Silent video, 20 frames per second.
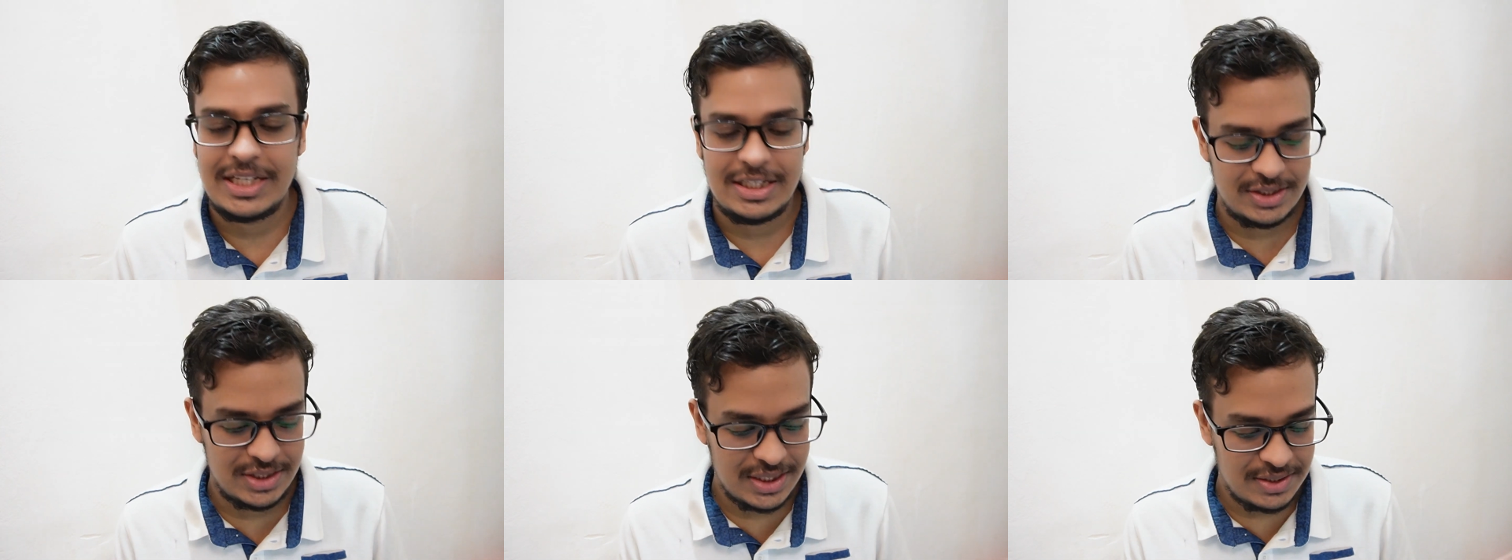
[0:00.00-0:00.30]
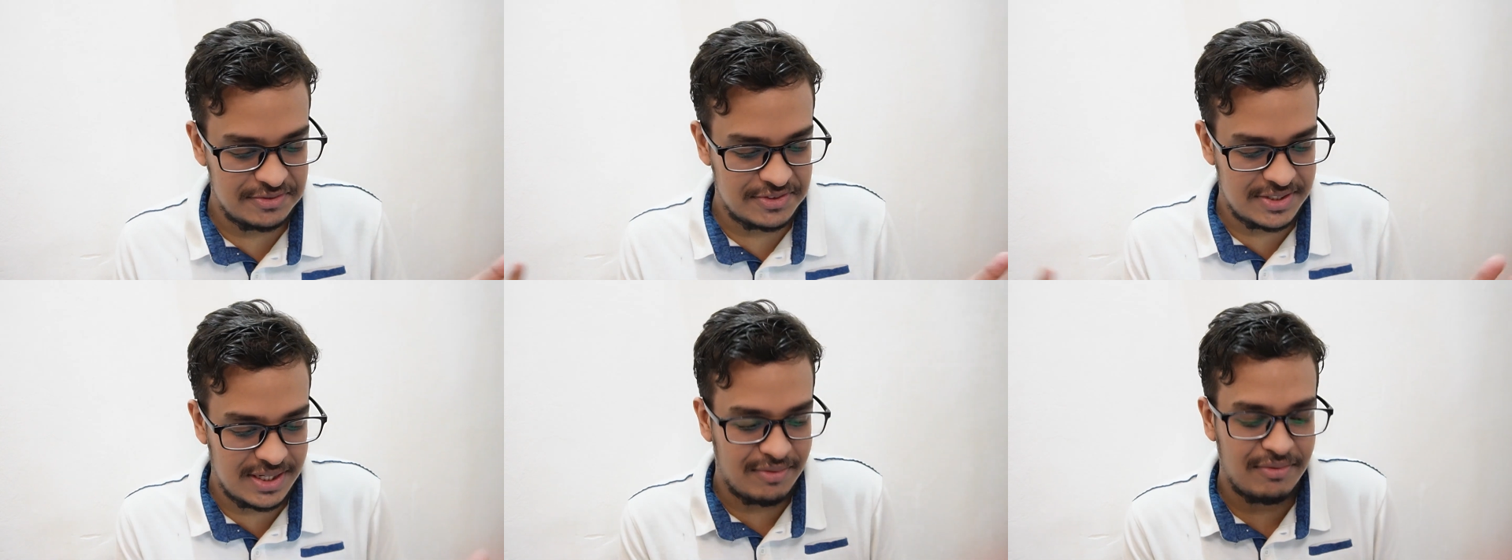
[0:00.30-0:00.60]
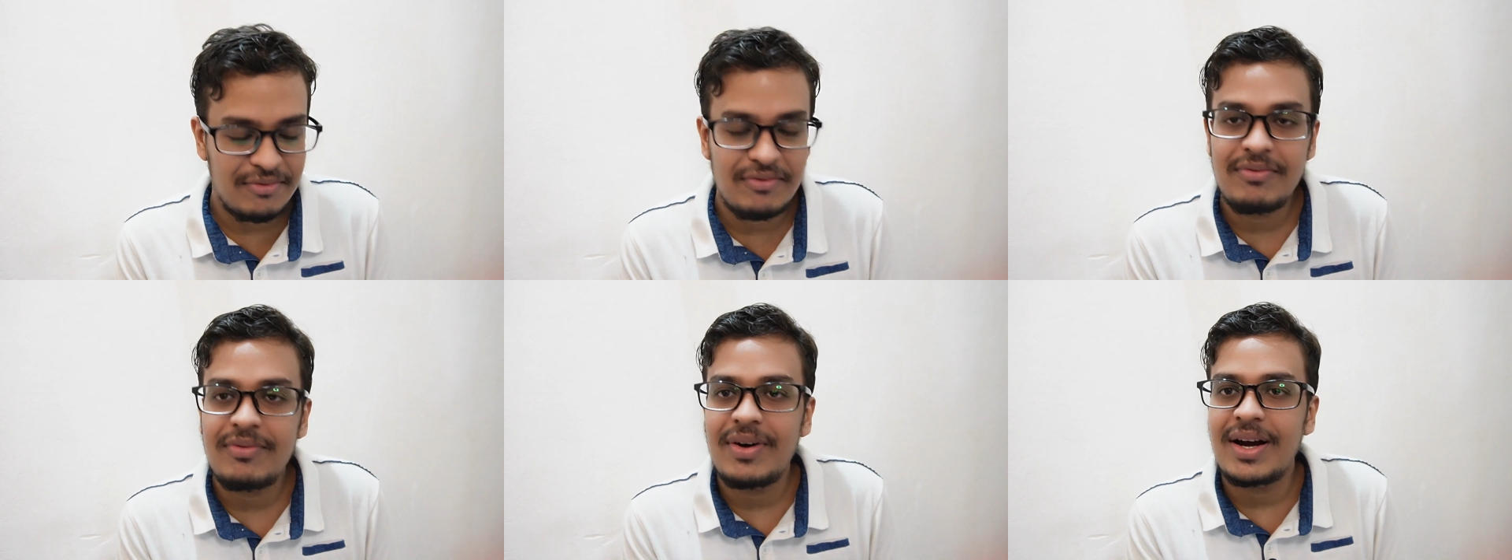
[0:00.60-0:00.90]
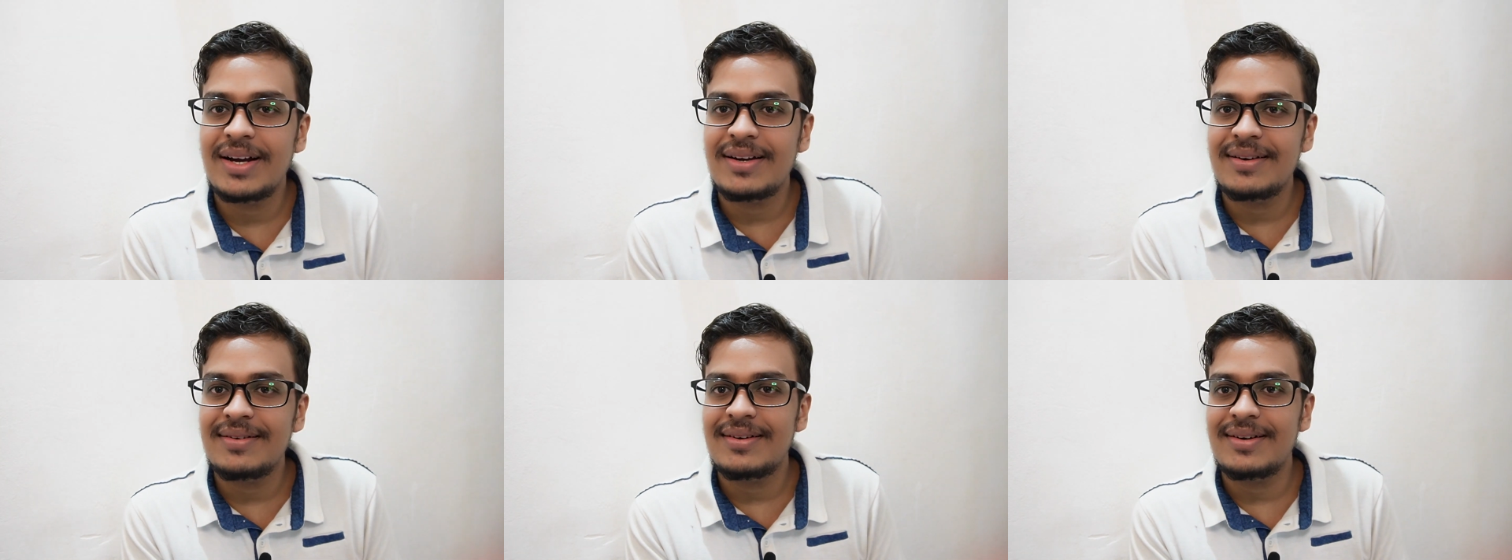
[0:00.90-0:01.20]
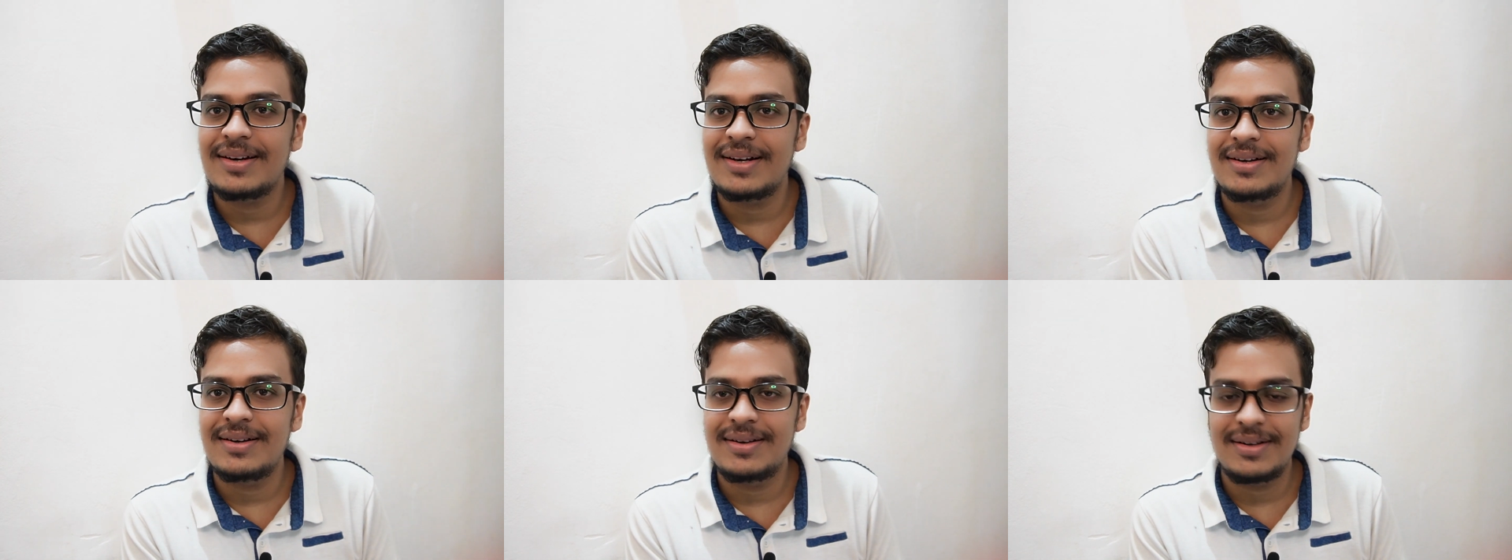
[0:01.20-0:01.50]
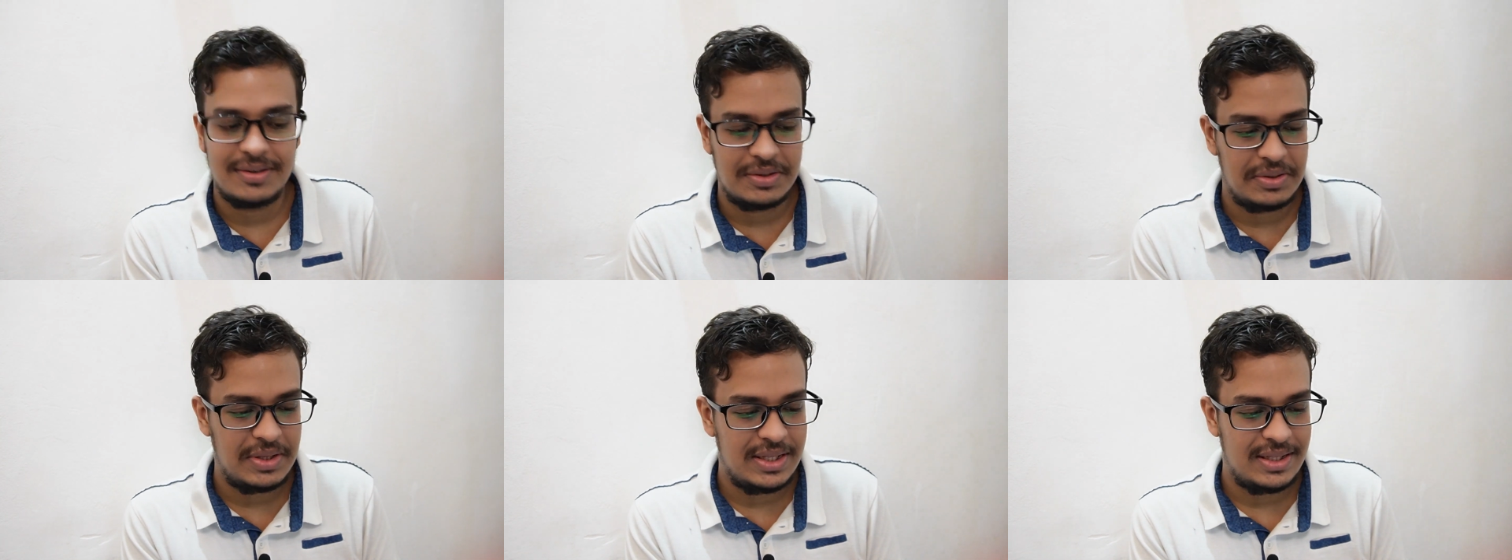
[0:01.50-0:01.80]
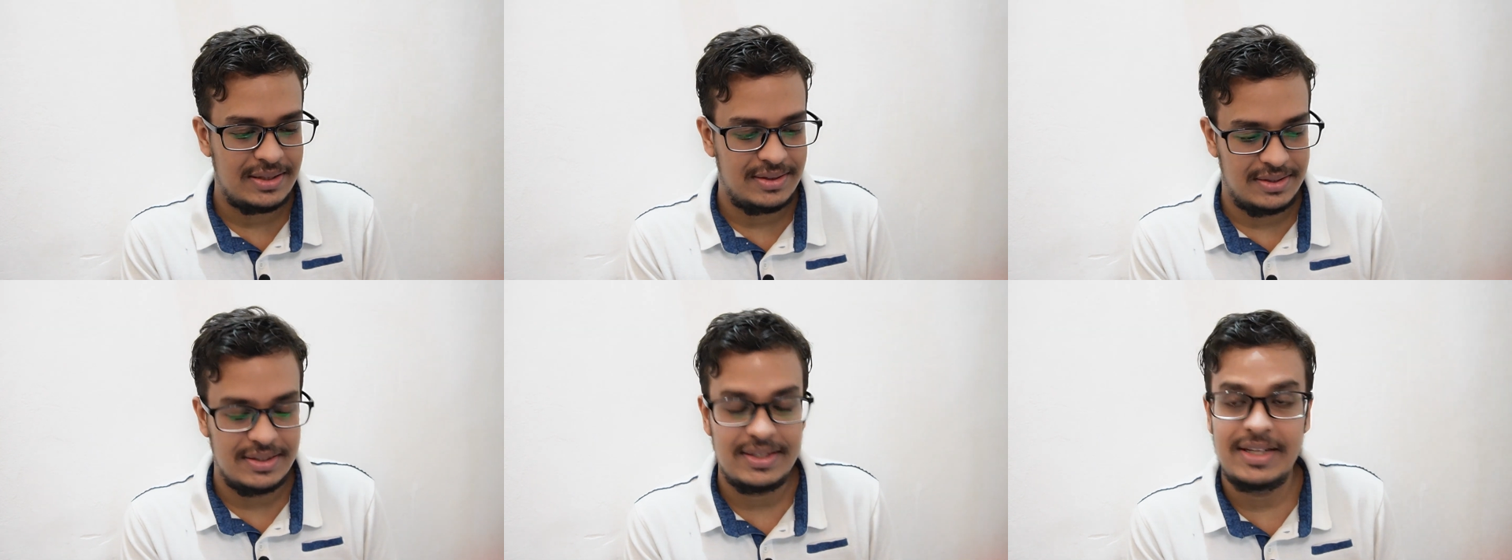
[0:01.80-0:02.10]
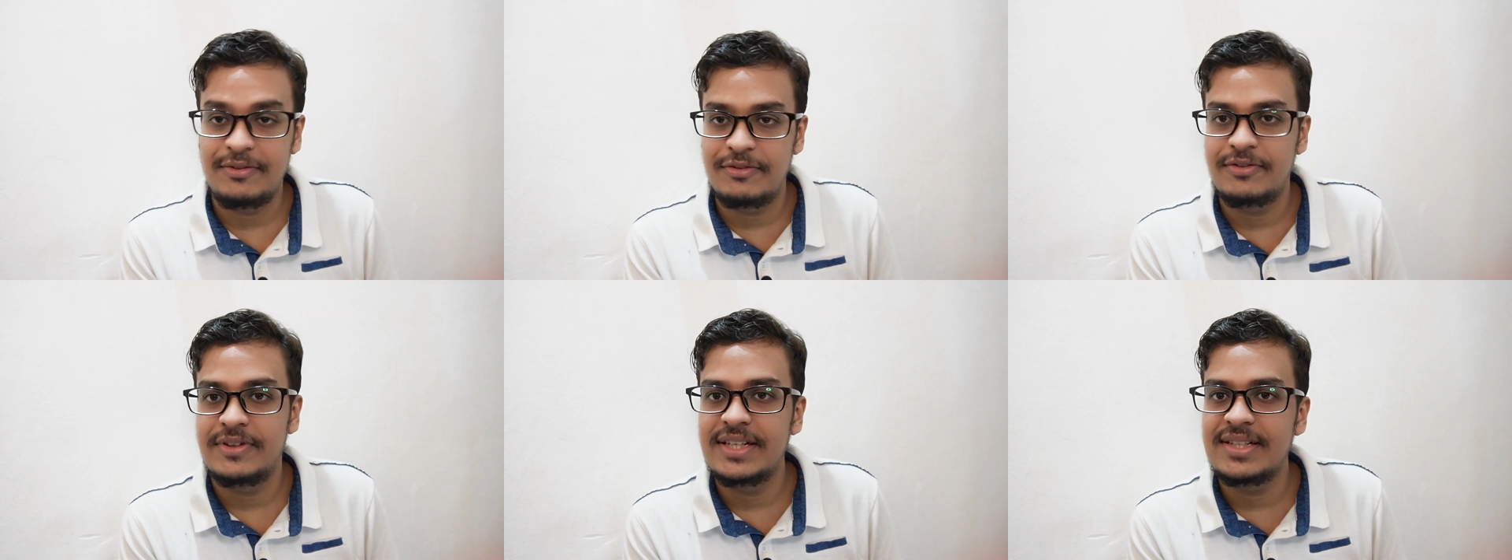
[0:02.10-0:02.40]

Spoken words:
So if someone if